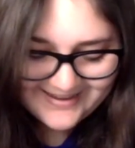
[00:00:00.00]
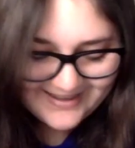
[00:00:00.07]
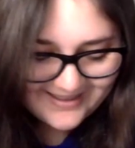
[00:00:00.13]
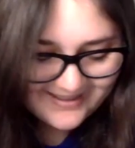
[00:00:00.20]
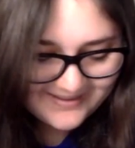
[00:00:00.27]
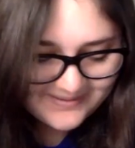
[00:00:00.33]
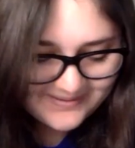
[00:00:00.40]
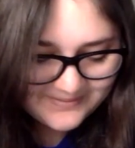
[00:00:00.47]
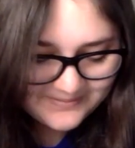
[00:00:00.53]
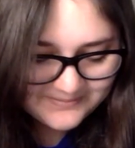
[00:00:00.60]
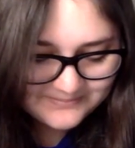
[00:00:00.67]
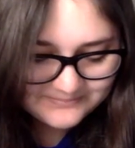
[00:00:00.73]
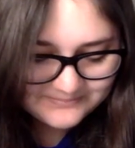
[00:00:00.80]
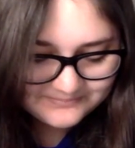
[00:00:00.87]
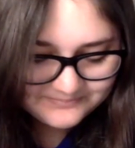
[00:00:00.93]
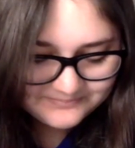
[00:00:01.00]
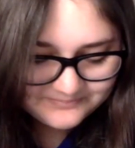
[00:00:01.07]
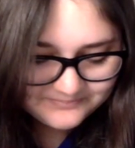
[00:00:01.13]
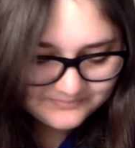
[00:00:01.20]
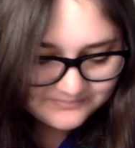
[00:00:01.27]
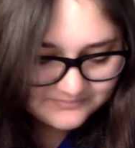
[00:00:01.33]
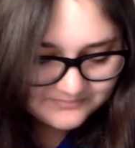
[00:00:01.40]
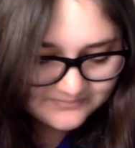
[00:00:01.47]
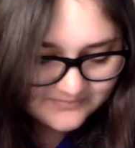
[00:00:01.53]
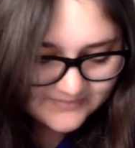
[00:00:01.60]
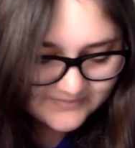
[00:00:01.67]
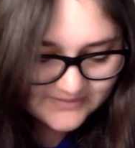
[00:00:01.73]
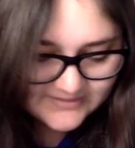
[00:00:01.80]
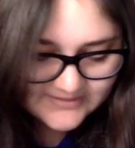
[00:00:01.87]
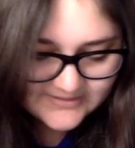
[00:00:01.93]
um
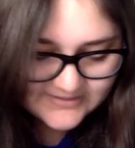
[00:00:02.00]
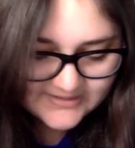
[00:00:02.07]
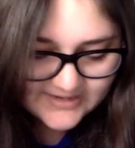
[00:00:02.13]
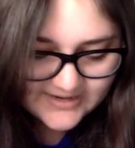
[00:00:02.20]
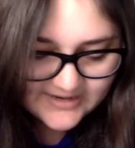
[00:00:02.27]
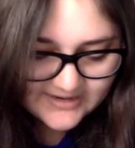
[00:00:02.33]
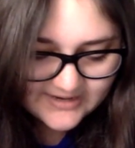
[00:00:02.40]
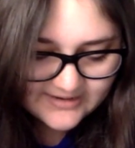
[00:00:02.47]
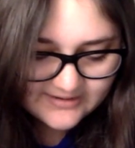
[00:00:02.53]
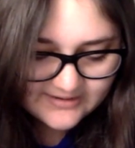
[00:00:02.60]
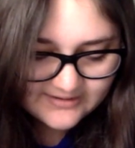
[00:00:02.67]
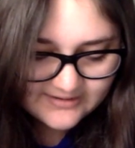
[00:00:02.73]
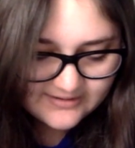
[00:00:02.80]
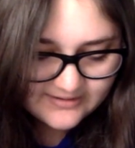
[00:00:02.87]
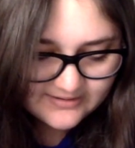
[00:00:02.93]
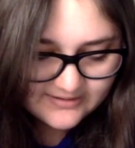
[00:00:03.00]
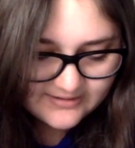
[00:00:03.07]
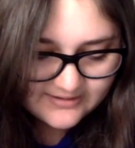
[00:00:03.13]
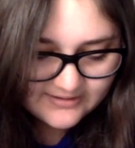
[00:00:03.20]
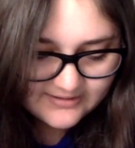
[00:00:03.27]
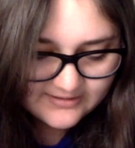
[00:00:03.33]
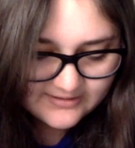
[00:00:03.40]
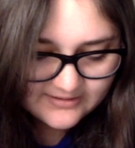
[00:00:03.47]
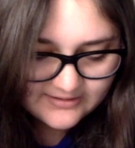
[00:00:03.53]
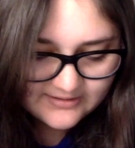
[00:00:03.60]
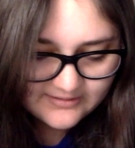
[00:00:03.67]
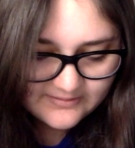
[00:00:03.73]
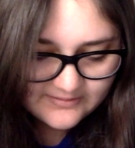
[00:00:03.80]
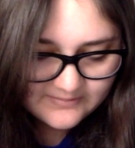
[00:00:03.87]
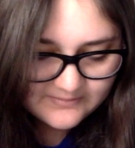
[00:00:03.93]
let's see.
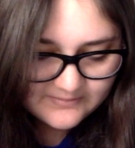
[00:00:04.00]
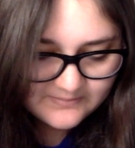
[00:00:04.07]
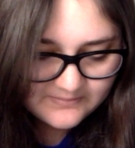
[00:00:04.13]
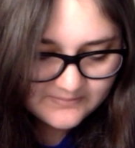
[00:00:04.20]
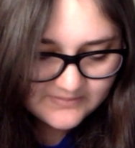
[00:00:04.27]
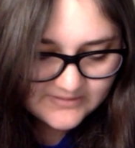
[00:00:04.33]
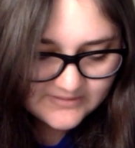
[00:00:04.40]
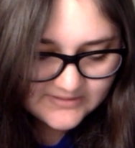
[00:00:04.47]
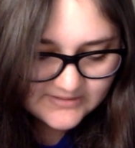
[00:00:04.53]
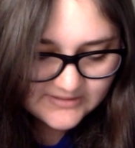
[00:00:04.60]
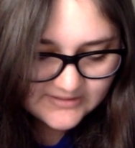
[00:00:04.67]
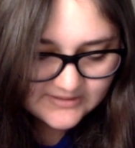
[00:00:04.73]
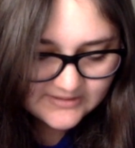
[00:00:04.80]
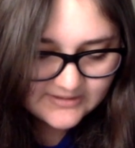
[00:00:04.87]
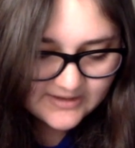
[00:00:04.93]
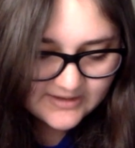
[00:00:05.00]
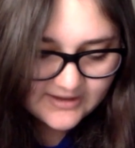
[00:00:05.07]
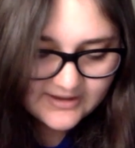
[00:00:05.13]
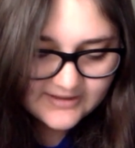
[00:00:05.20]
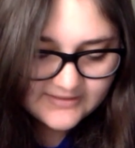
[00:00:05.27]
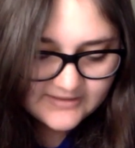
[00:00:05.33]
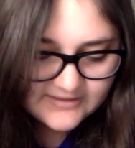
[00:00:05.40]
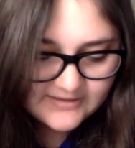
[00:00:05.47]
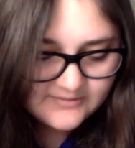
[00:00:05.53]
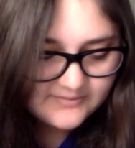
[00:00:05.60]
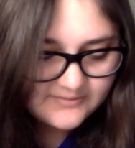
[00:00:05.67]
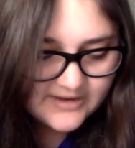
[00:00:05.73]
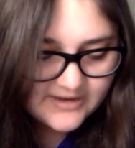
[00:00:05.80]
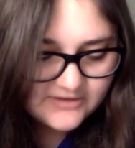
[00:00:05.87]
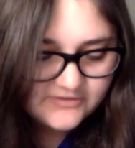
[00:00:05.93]
Let's see. Yeah, I think
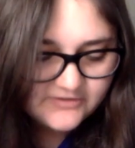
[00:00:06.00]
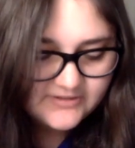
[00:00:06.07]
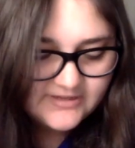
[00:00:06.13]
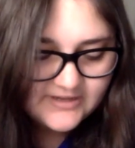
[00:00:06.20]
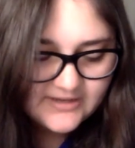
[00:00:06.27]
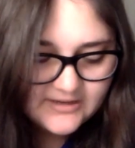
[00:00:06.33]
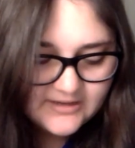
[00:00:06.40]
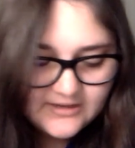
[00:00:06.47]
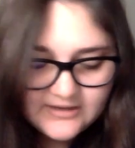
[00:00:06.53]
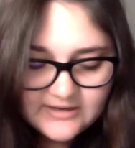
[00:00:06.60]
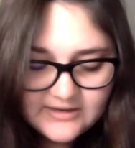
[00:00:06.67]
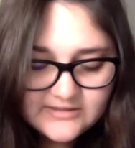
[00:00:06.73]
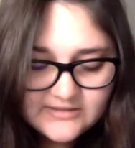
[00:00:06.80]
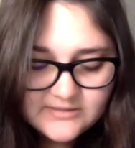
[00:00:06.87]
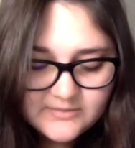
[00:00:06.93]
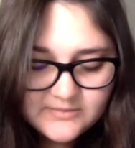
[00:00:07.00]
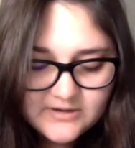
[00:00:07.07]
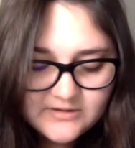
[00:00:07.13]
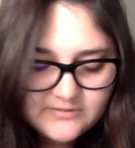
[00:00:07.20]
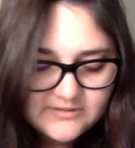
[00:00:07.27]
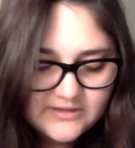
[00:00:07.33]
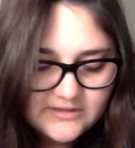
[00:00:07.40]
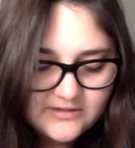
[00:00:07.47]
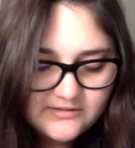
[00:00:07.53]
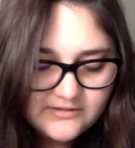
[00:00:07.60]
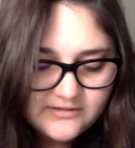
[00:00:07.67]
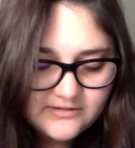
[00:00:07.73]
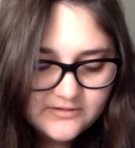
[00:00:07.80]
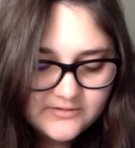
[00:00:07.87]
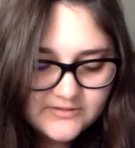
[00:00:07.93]
we actually hit the mark with all of
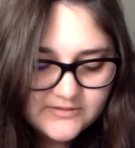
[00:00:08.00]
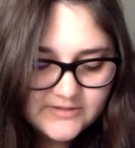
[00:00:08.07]
those.